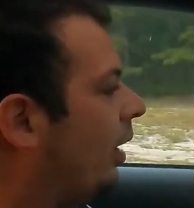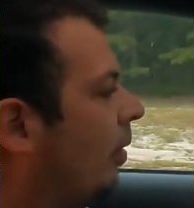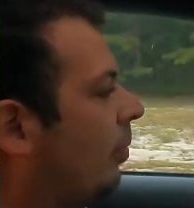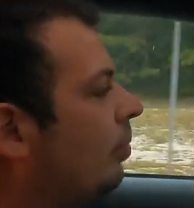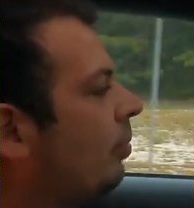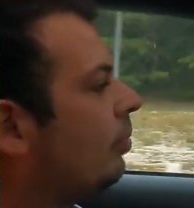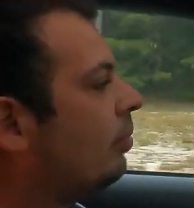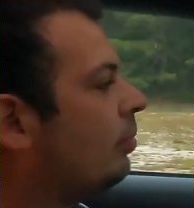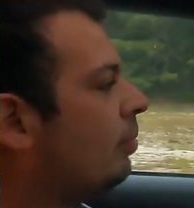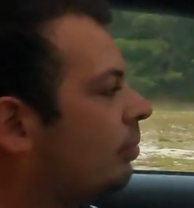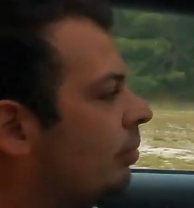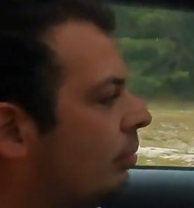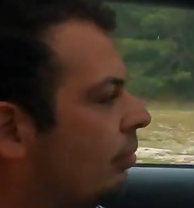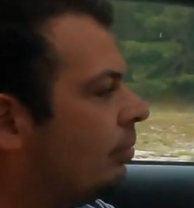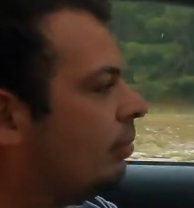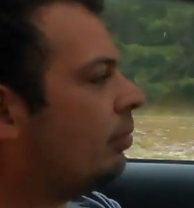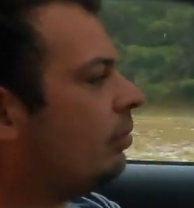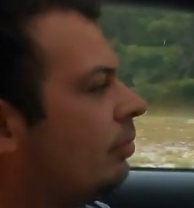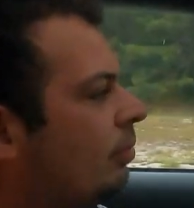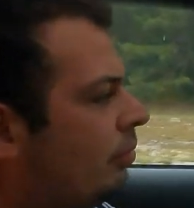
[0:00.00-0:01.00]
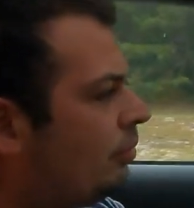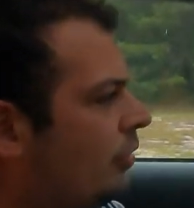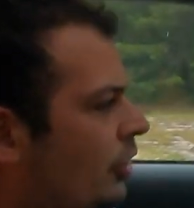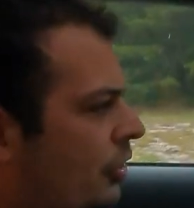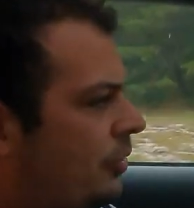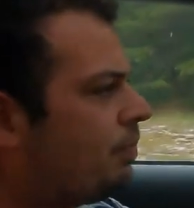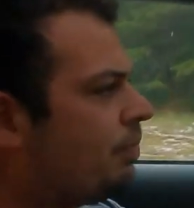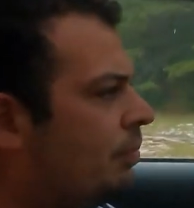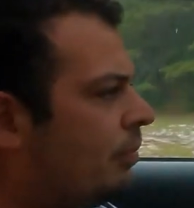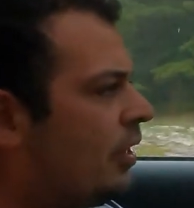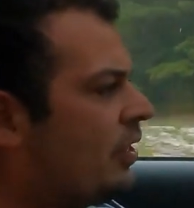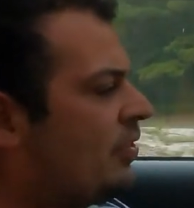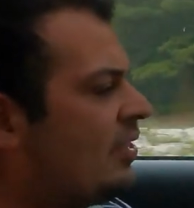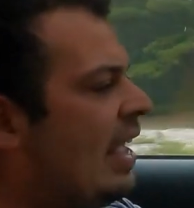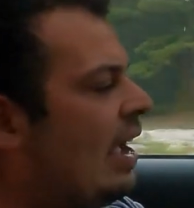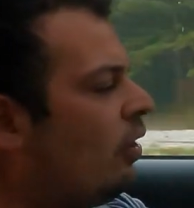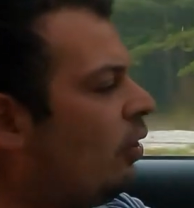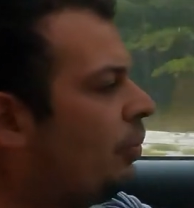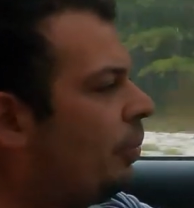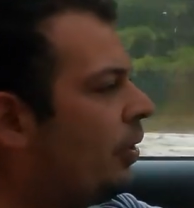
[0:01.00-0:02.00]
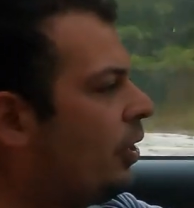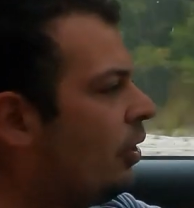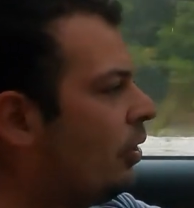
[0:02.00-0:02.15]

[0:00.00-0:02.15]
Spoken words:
up just because now I'm